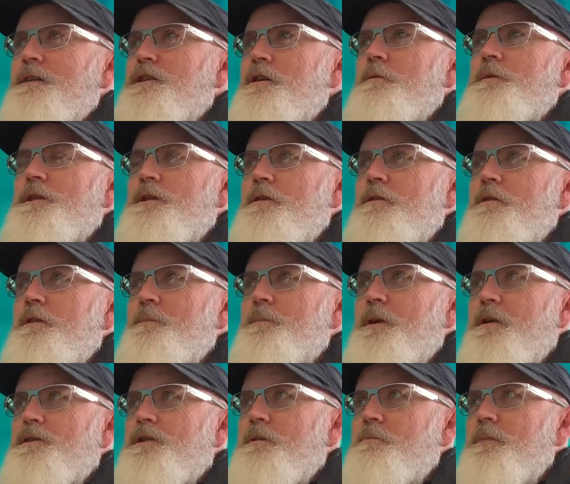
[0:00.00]
So we secured the
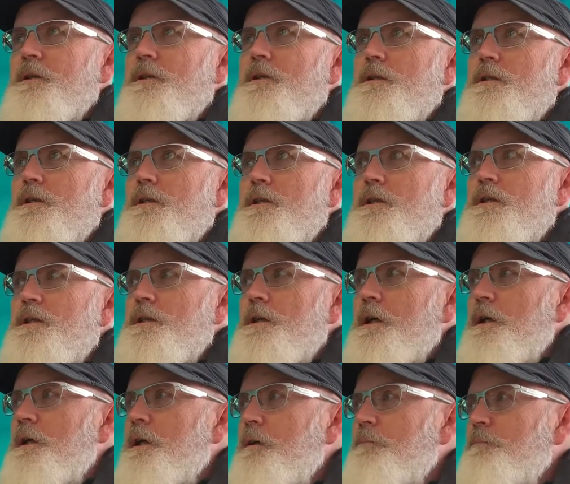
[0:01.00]
project because
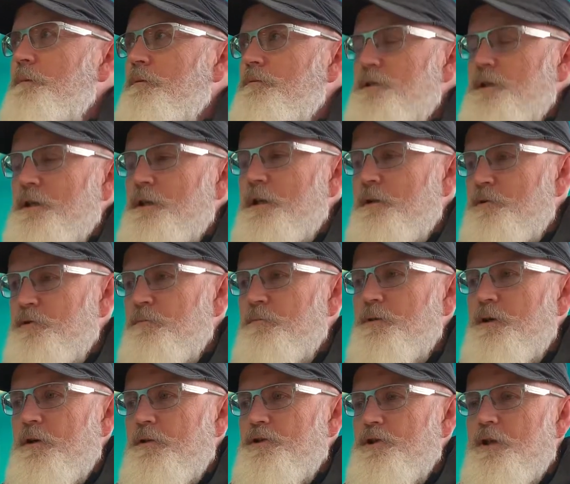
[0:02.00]
it was a council
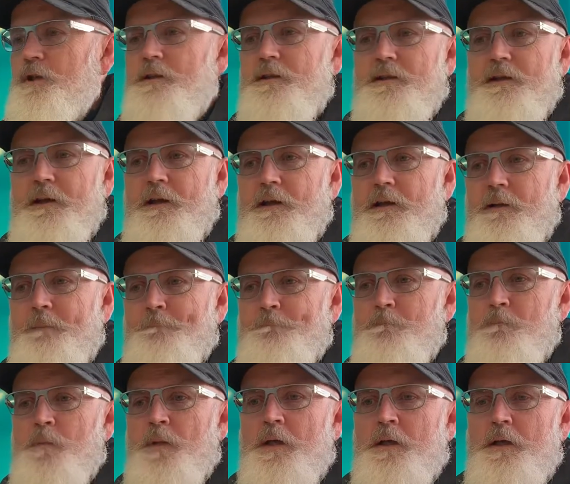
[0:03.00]
project.
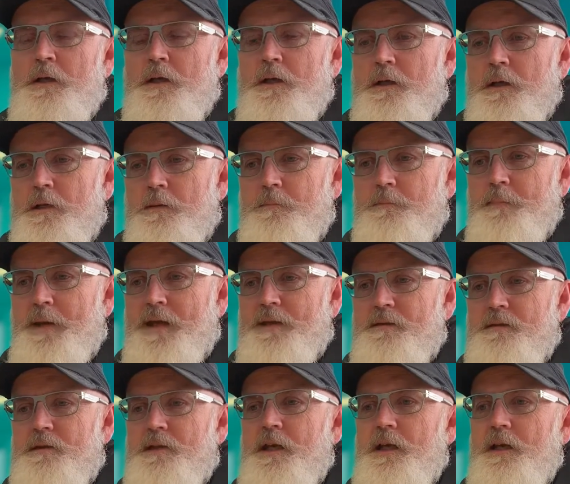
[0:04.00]

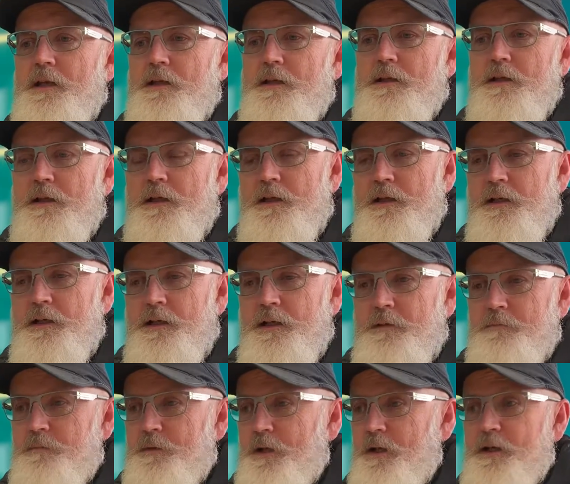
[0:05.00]
Back then,
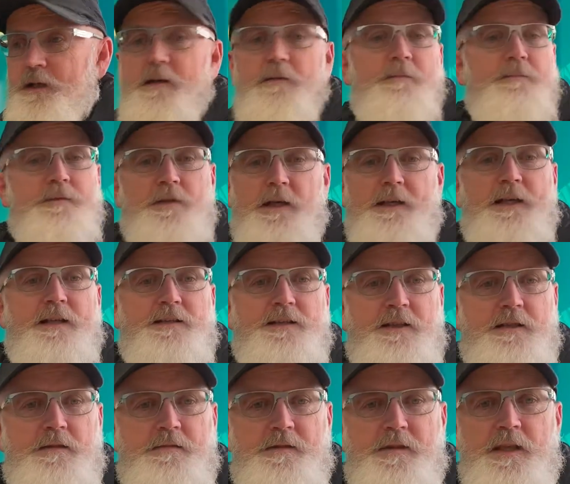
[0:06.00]
and I can't
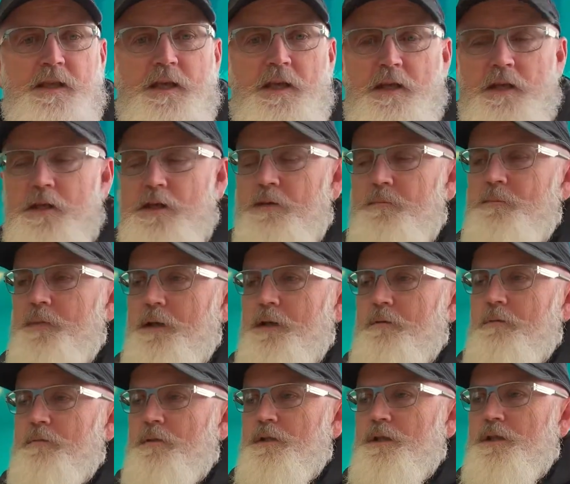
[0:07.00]
tell you the year, but
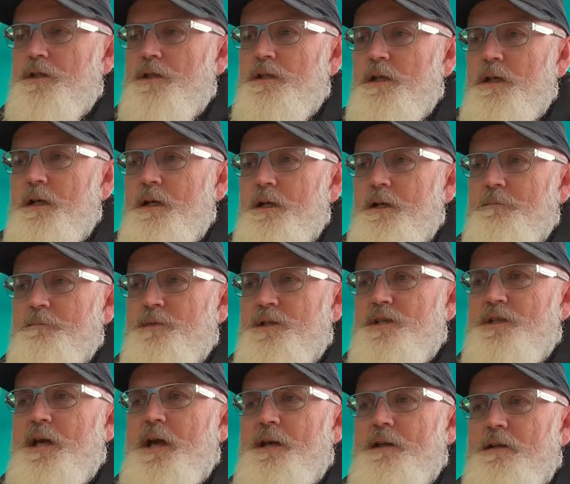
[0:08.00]
it was
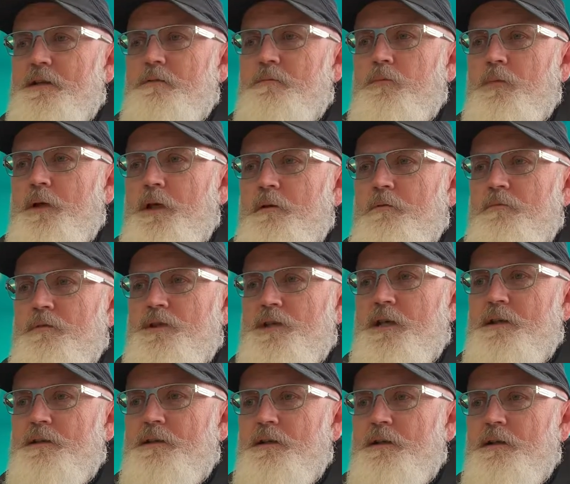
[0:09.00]
started when it was
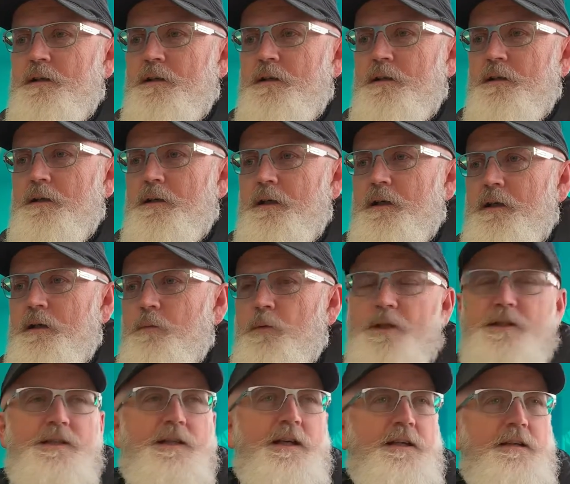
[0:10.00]
under
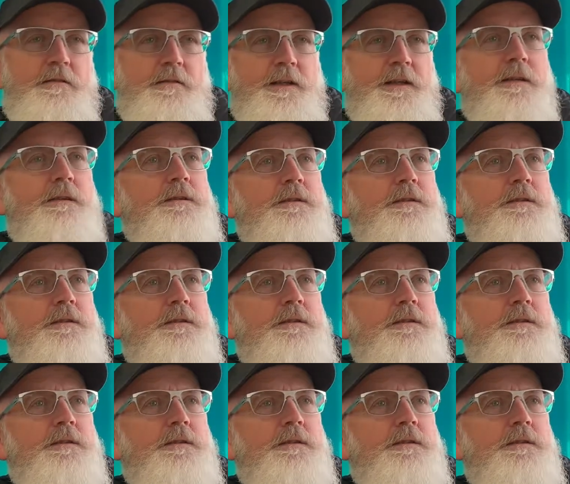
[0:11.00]
Waitakere.